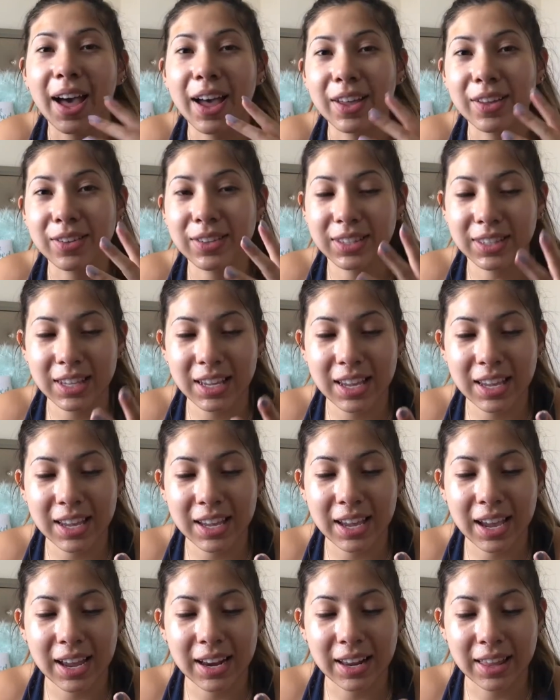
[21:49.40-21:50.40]
you'll see
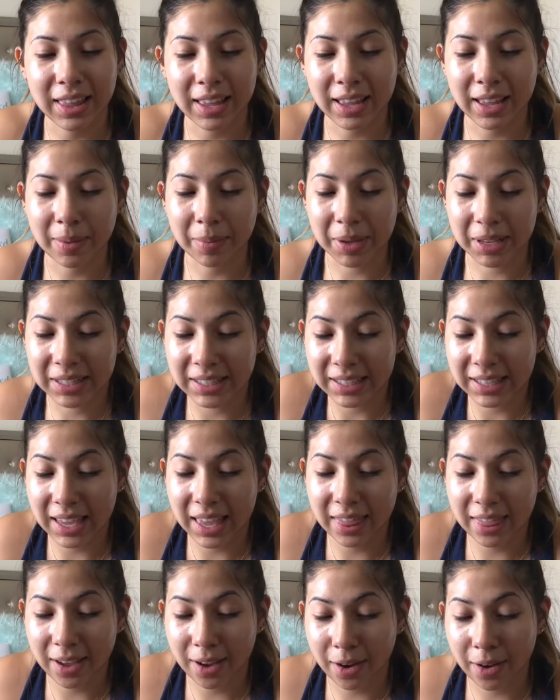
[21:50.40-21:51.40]
it kind of like coming
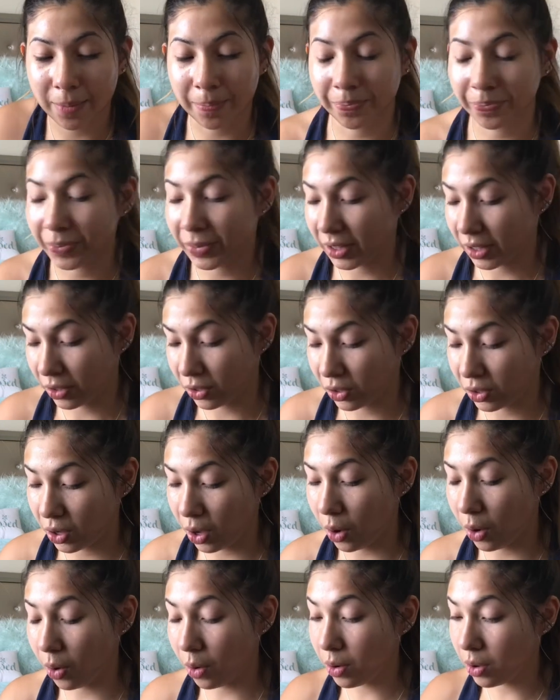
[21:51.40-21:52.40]
together.
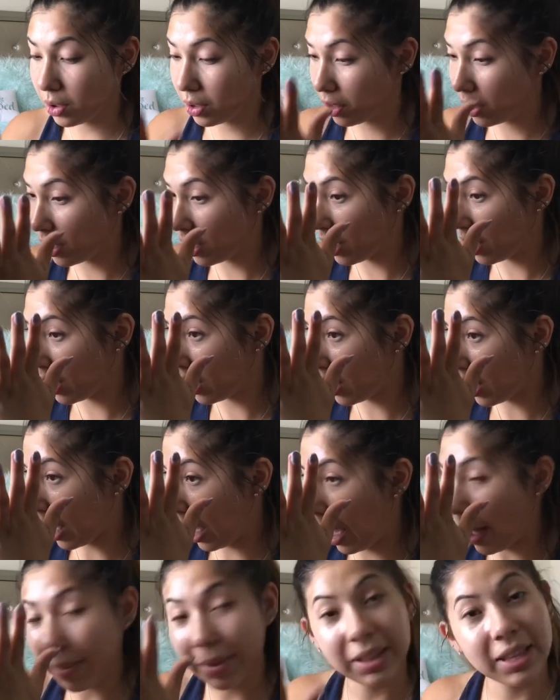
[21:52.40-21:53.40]
So
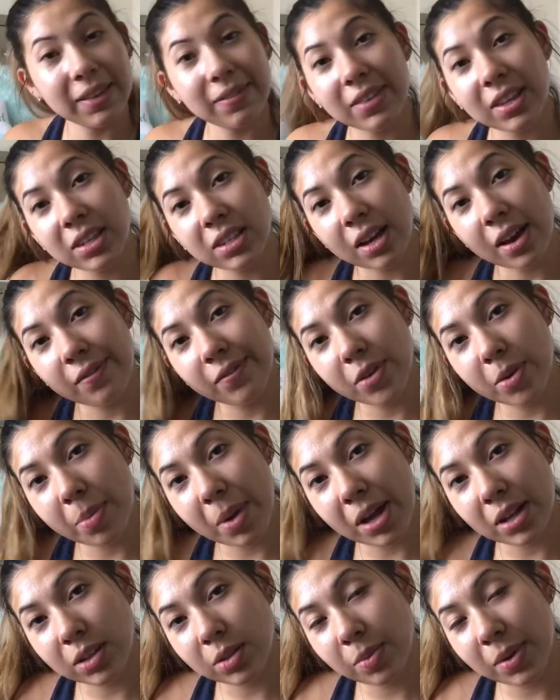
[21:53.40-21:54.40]
I'm going to leave this on for
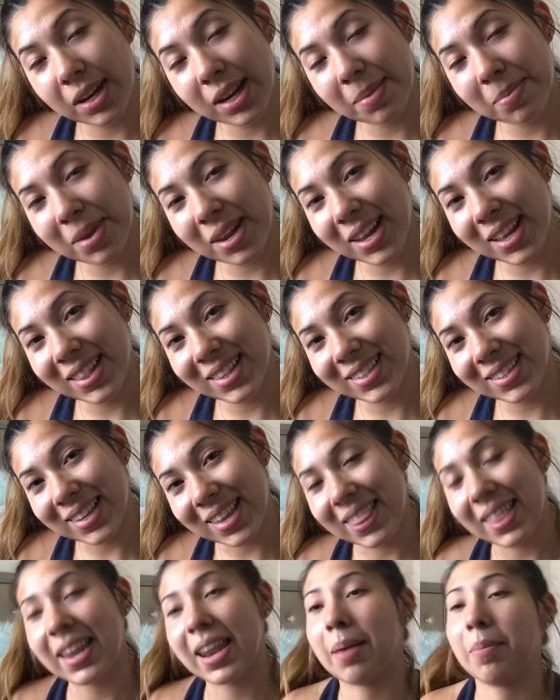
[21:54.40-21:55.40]
about 20 minutes,
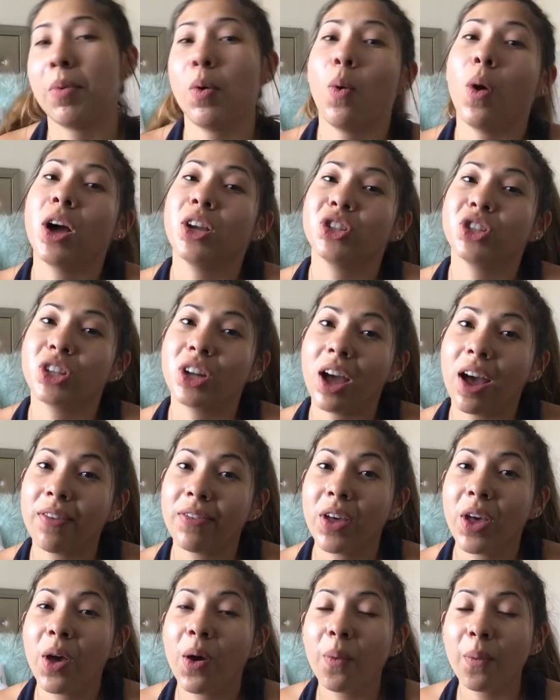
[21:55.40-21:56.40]
and then I'm going to wash it off
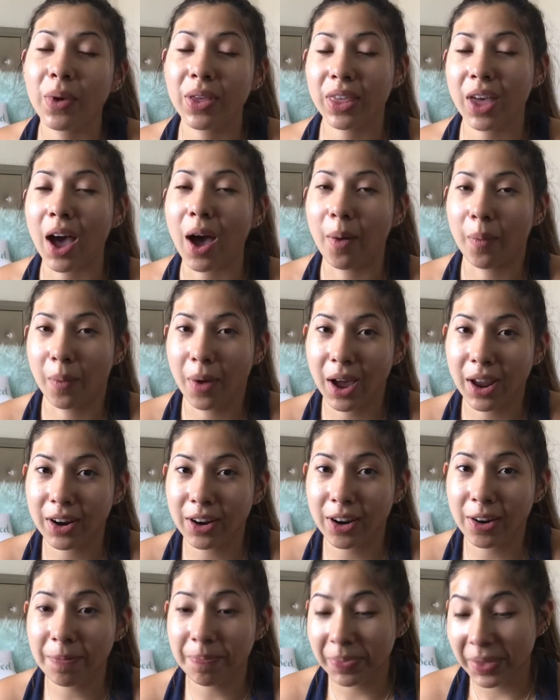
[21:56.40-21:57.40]
with hot
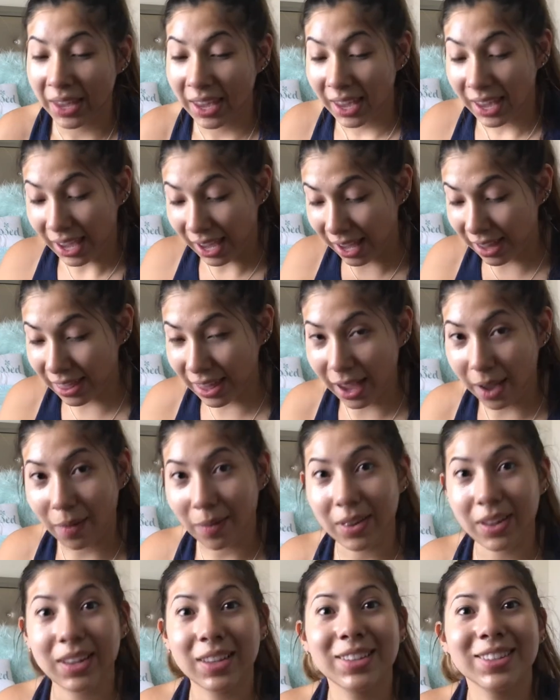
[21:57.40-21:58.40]
water. And that
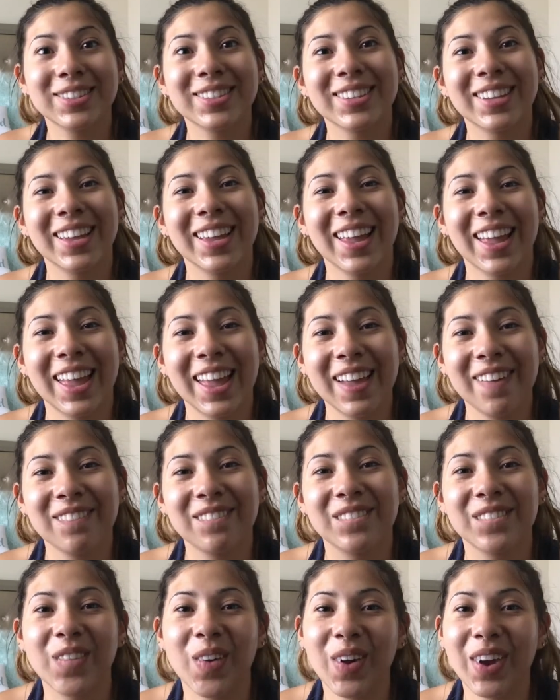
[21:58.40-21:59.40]
was it
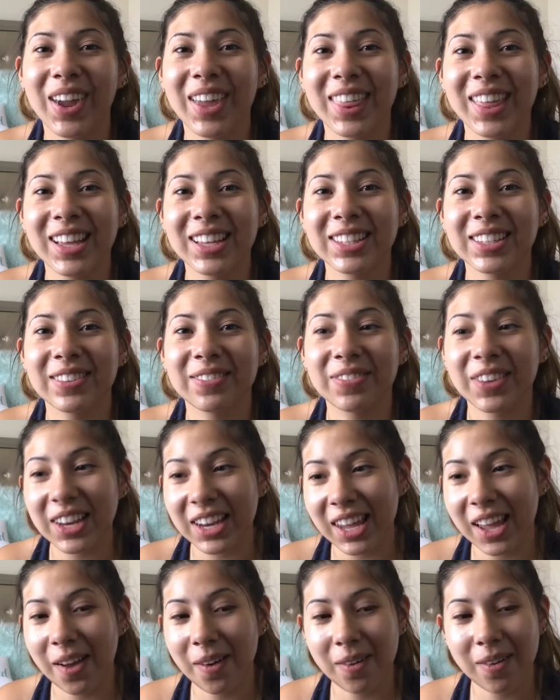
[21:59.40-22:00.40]
for this
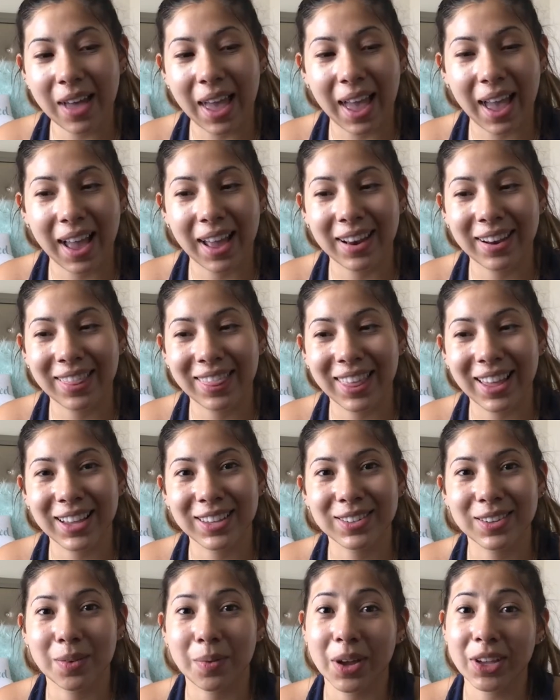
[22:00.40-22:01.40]
video, and
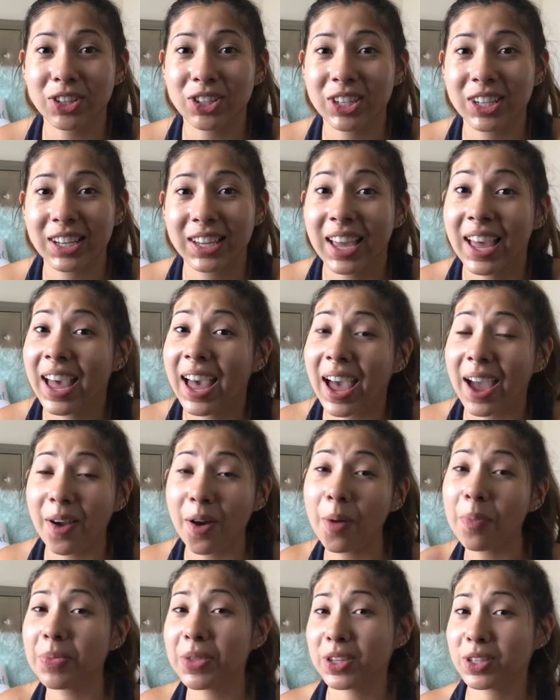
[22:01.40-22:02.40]
thanks for watching. I
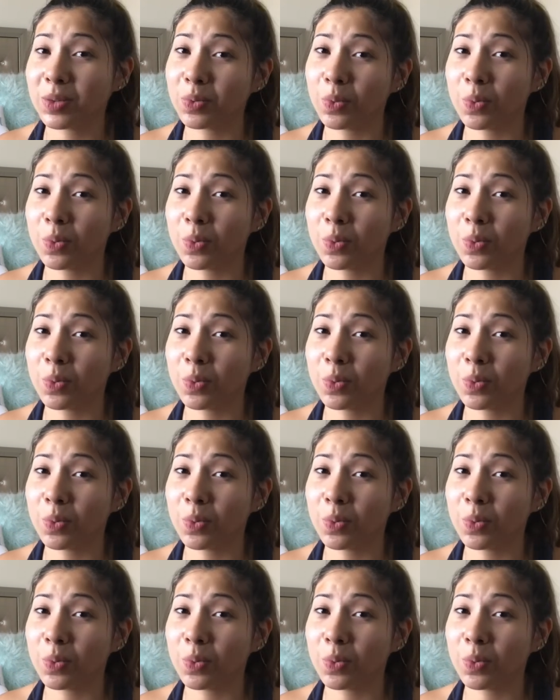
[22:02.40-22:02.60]
hope this